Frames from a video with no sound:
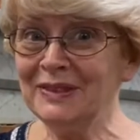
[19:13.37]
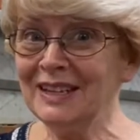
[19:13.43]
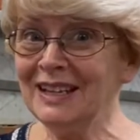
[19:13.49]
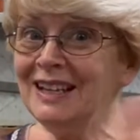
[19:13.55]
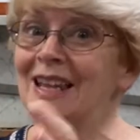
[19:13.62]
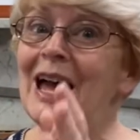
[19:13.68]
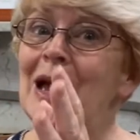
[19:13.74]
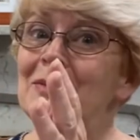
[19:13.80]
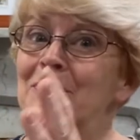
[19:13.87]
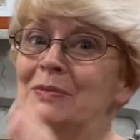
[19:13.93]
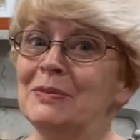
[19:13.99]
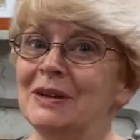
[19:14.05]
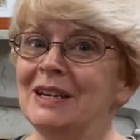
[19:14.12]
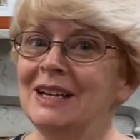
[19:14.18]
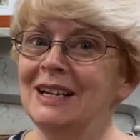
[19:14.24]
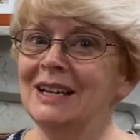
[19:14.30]
clap?
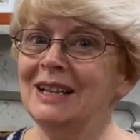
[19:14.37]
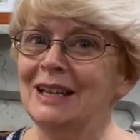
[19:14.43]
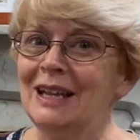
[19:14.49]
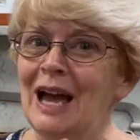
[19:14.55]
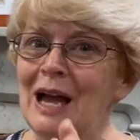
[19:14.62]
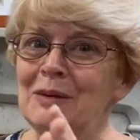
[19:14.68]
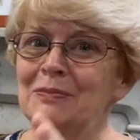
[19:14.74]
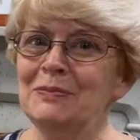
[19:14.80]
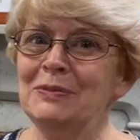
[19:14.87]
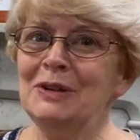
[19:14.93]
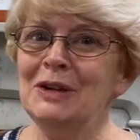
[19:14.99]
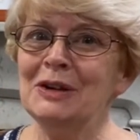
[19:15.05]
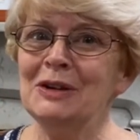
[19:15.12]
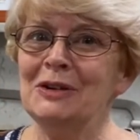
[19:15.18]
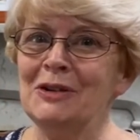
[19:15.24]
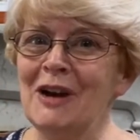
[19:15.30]
Clap your
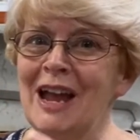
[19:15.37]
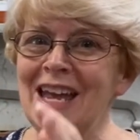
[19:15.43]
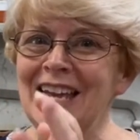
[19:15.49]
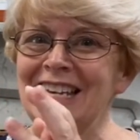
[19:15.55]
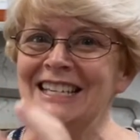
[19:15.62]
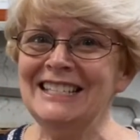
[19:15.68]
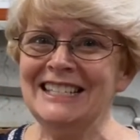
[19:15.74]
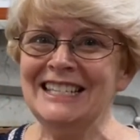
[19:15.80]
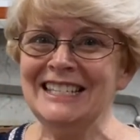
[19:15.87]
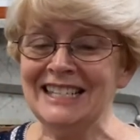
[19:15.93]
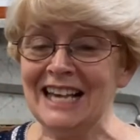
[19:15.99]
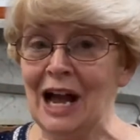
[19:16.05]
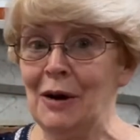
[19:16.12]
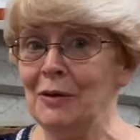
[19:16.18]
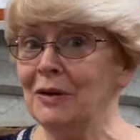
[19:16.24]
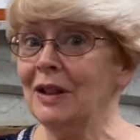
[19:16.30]
crazies
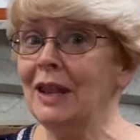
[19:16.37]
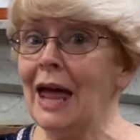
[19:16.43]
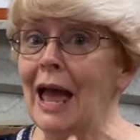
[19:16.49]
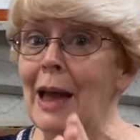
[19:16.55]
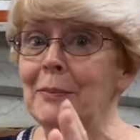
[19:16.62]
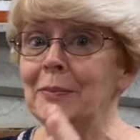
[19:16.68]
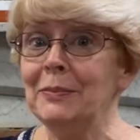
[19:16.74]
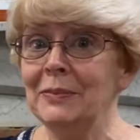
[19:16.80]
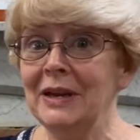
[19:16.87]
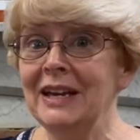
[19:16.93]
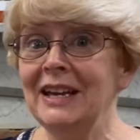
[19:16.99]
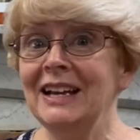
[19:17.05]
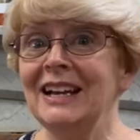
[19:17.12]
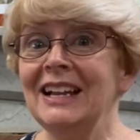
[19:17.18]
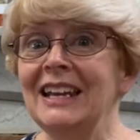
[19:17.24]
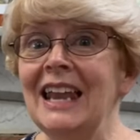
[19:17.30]
out, clap,
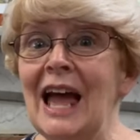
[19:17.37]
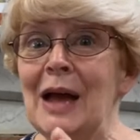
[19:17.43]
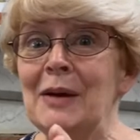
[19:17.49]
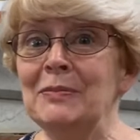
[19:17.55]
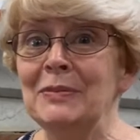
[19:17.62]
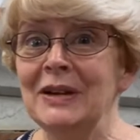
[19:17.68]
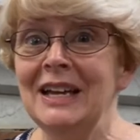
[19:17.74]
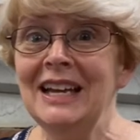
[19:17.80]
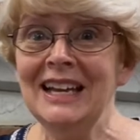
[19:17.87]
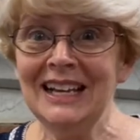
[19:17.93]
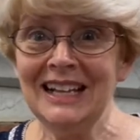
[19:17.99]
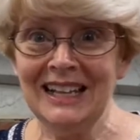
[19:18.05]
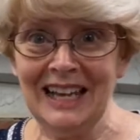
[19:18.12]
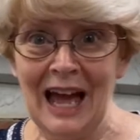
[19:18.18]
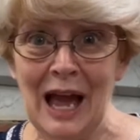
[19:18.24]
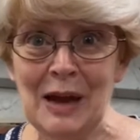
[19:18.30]
clap,
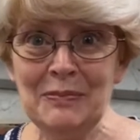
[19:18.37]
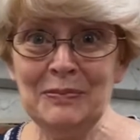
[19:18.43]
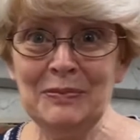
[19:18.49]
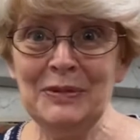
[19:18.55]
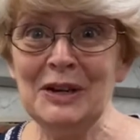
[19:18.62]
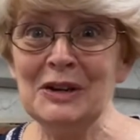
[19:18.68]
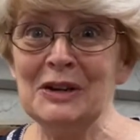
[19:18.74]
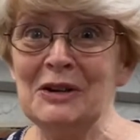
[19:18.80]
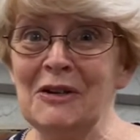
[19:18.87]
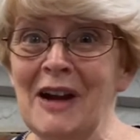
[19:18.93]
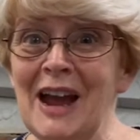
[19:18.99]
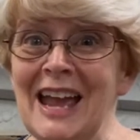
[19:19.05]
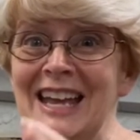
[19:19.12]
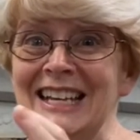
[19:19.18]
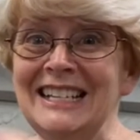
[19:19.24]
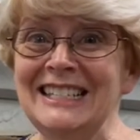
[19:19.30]
clap your
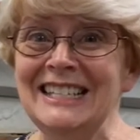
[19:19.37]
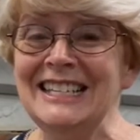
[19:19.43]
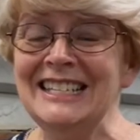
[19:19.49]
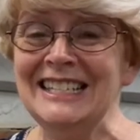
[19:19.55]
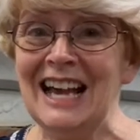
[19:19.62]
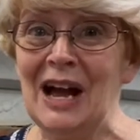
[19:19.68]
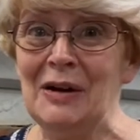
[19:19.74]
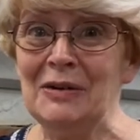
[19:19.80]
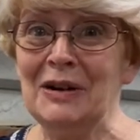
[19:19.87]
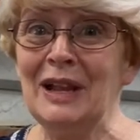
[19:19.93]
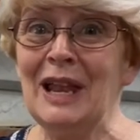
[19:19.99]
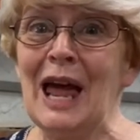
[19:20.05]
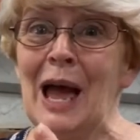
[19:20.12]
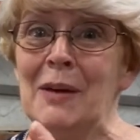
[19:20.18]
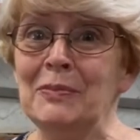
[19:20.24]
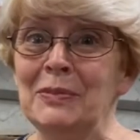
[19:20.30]
crazies out,
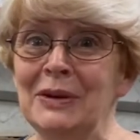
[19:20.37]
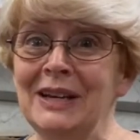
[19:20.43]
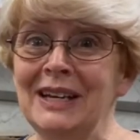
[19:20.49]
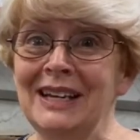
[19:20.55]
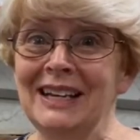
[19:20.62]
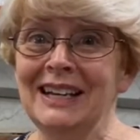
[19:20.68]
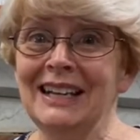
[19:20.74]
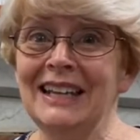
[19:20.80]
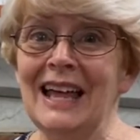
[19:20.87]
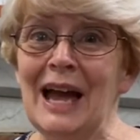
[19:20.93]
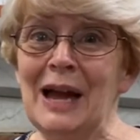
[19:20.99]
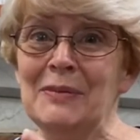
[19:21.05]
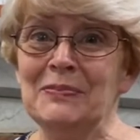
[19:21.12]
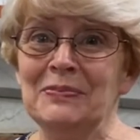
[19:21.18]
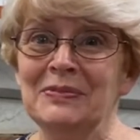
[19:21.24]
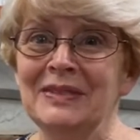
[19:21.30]
clap,
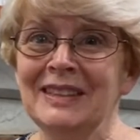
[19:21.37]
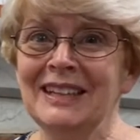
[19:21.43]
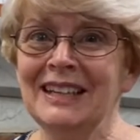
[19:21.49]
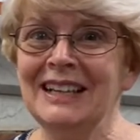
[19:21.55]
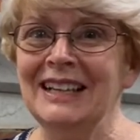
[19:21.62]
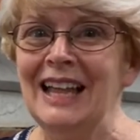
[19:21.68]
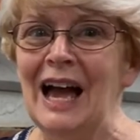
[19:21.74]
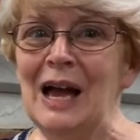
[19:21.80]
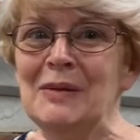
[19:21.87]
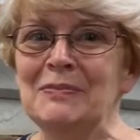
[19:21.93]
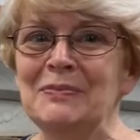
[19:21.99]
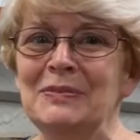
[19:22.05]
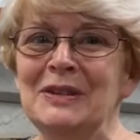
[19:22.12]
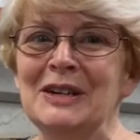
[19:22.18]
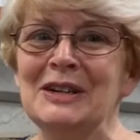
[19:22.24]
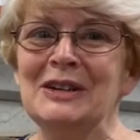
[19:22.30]
clap,
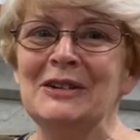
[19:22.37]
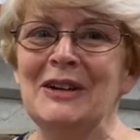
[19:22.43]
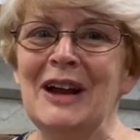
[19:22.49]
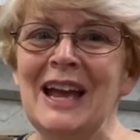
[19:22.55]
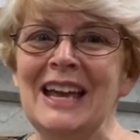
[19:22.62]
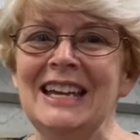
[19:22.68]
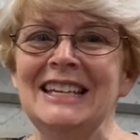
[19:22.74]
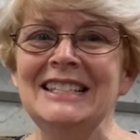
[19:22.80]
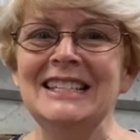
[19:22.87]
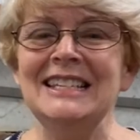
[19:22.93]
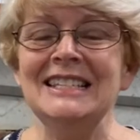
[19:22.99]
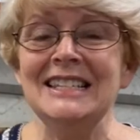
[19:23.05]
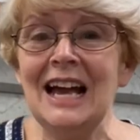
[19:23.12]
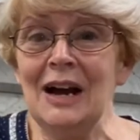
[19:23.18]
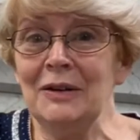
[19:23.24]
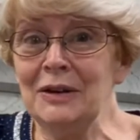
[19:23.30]
clap your crazies
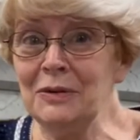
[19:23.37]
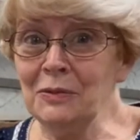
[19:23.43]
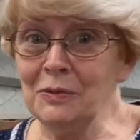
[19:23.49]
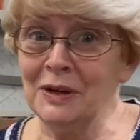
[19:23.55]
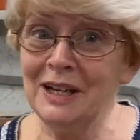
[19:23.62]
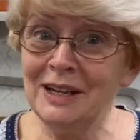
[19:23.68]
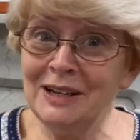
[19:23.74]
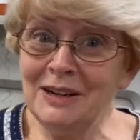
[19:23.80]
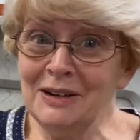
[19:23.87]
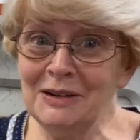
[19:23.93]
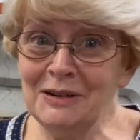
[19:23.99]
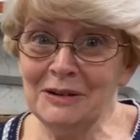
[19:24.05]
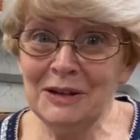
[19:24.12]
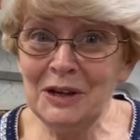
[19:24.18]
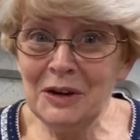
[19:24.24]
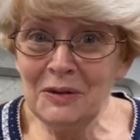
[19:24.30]
out and wiggle
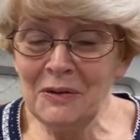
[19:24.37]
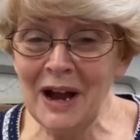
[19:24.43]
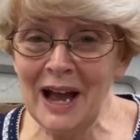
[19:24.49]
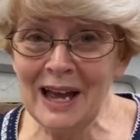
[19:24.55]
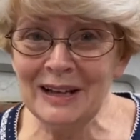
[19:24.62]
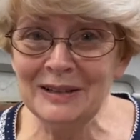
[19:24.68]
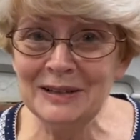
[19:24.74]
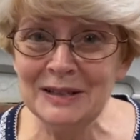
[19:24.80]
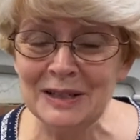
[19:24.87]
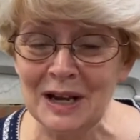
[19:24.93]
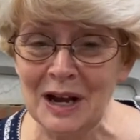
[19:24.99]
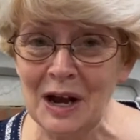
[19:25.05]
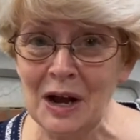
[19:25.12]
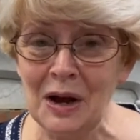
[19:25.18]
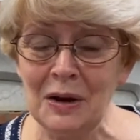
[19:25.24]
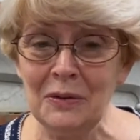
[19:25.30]
your waggles
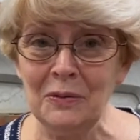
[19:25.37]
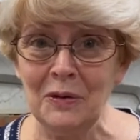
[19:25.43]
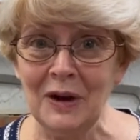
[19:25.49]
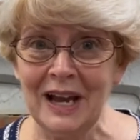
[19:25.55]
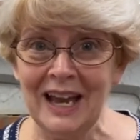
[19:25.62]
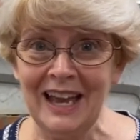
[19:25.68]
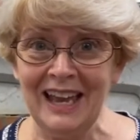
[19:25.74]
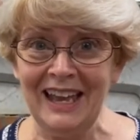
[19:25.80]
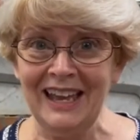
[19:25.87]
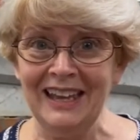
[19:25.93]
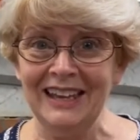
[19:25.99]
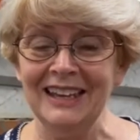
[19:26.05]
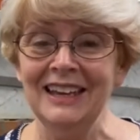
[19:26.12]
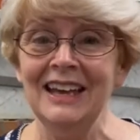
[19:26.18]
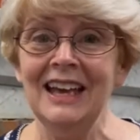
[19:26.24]
away.